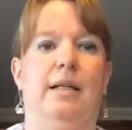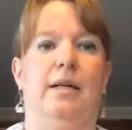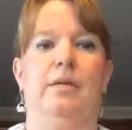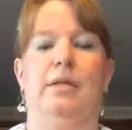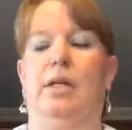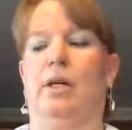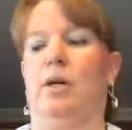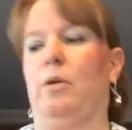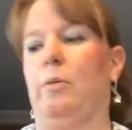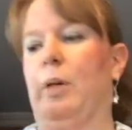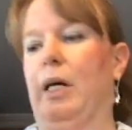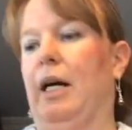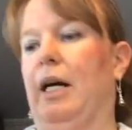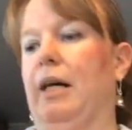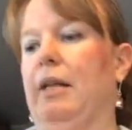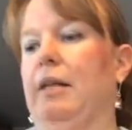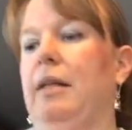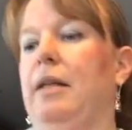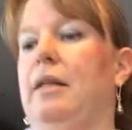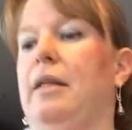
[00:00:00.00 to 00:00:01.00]
I was like, oh my
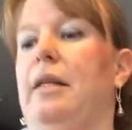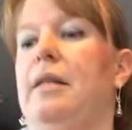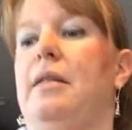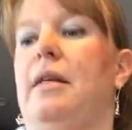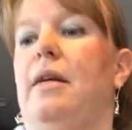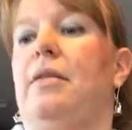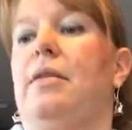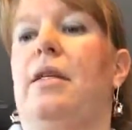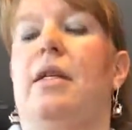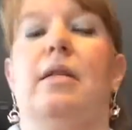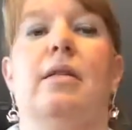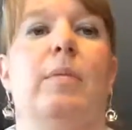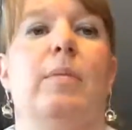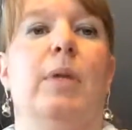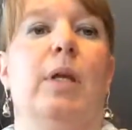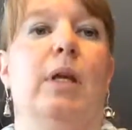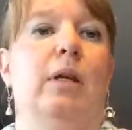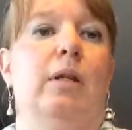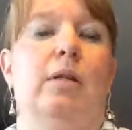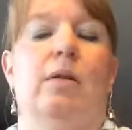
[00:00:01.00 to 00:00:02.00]
God, that sounds like
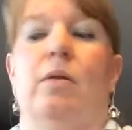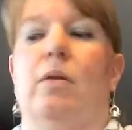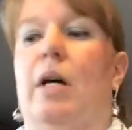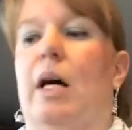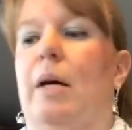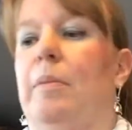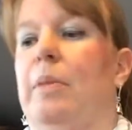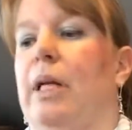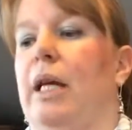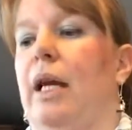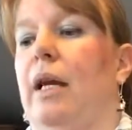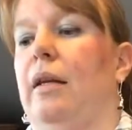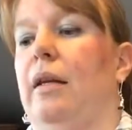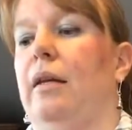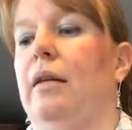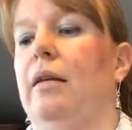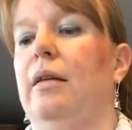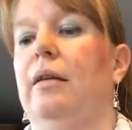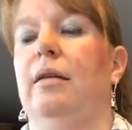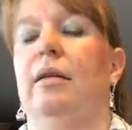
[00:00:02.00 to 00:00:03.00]
something so
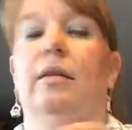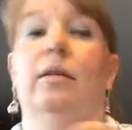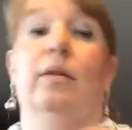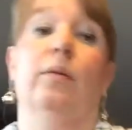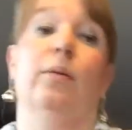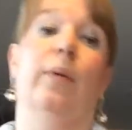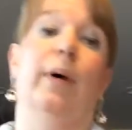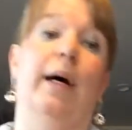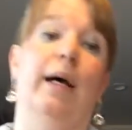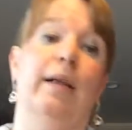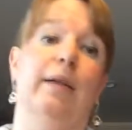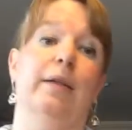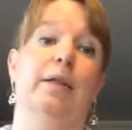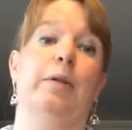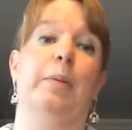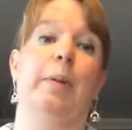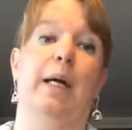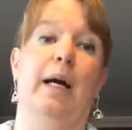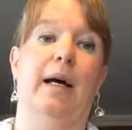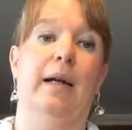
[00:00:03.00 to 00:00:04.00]
complicated. Well, to
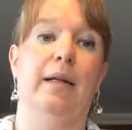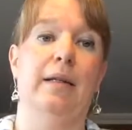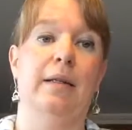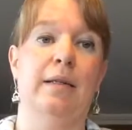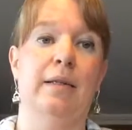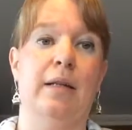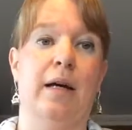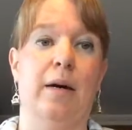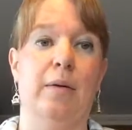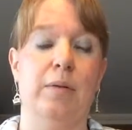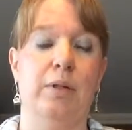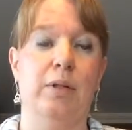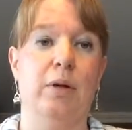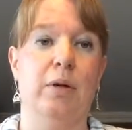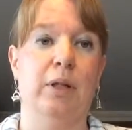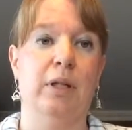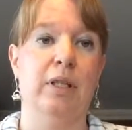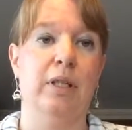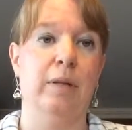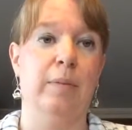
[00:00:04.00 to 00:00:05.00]
be honest, I was
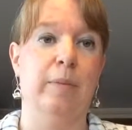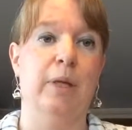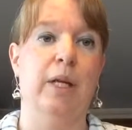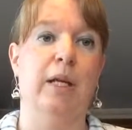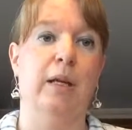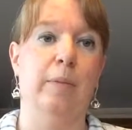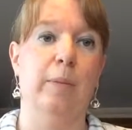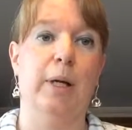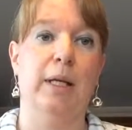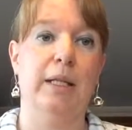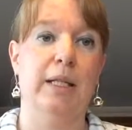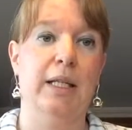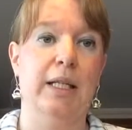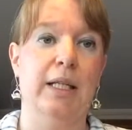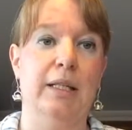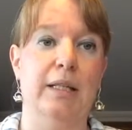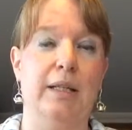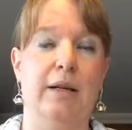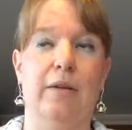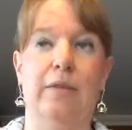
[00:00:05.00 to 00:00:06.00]
totally intimidated by tea
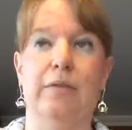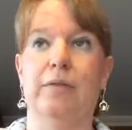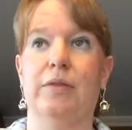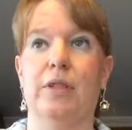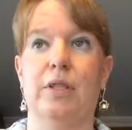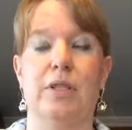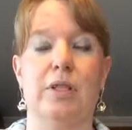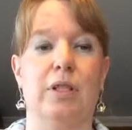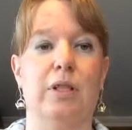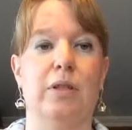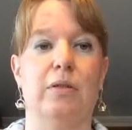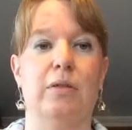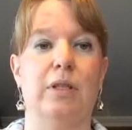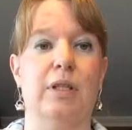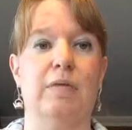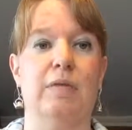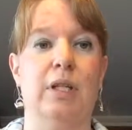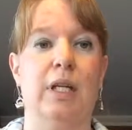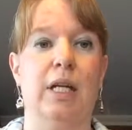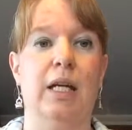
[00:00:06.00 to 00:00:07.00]
itself, just the loose
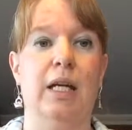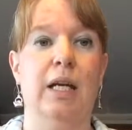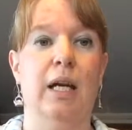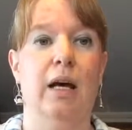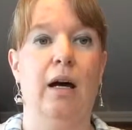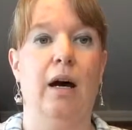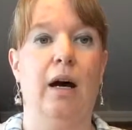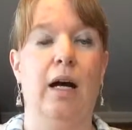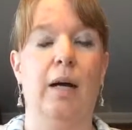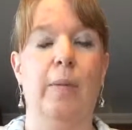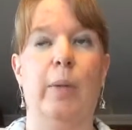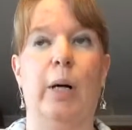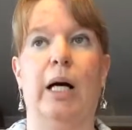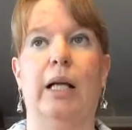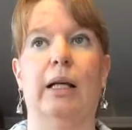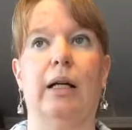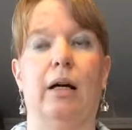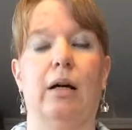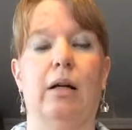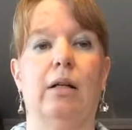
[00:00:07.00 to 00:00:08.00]
leaf tea. I bought
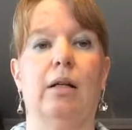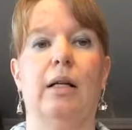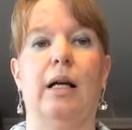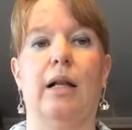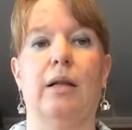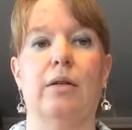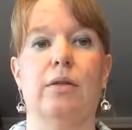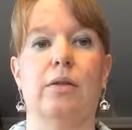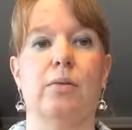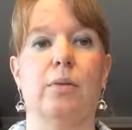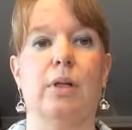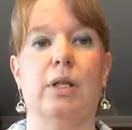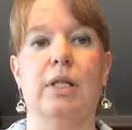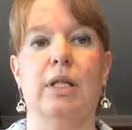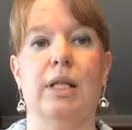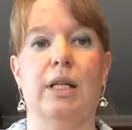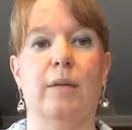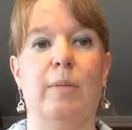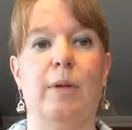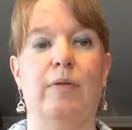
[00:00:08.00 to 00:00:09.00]
like $100 worth of
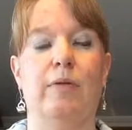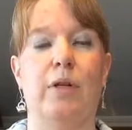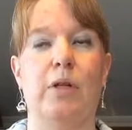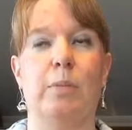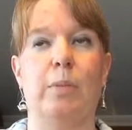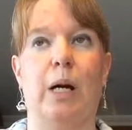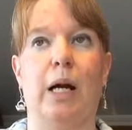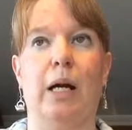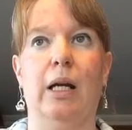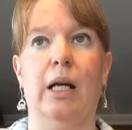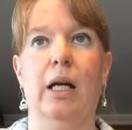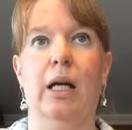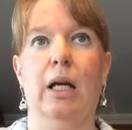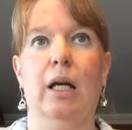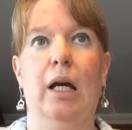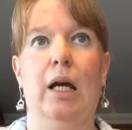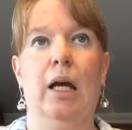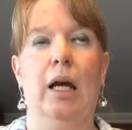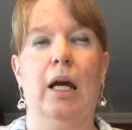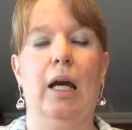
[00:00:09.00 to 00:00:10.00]
tea at my first party
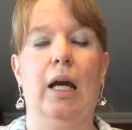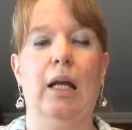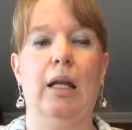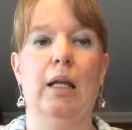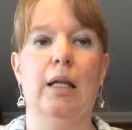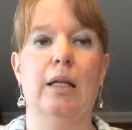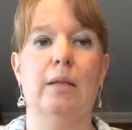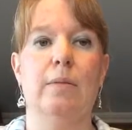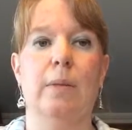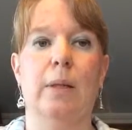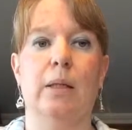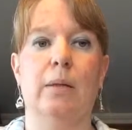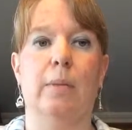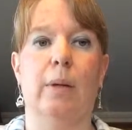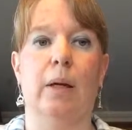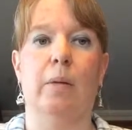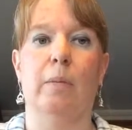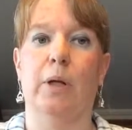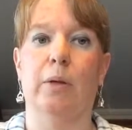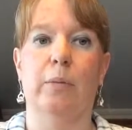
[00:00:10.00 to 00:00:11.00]
and then spent
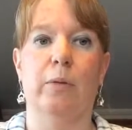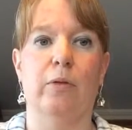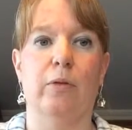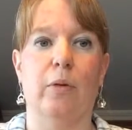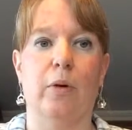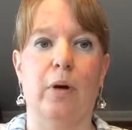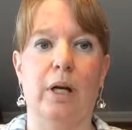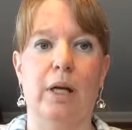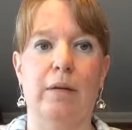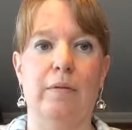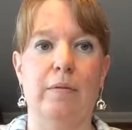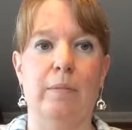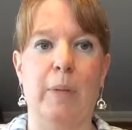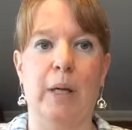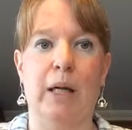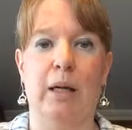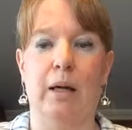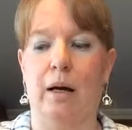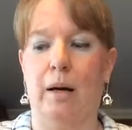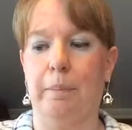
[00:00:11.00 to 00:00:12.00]
about a month before I'd even
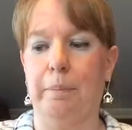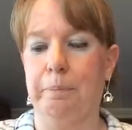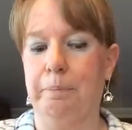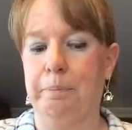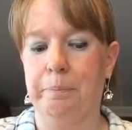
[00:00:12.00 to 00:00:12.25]
make a cup.